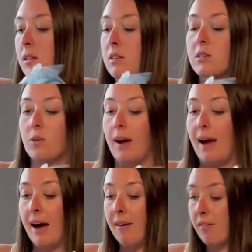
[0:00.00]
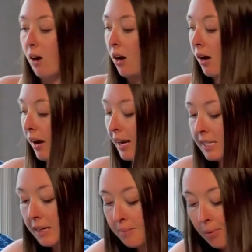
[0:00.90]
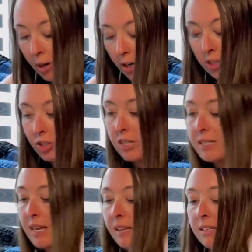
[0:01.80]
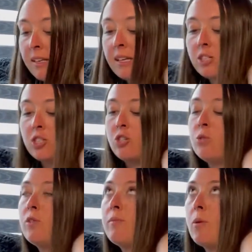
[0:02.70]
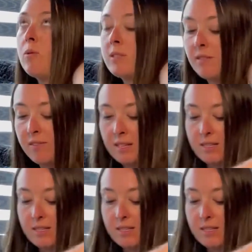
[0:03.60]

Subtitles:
So I did purchase, I think 2 of most of these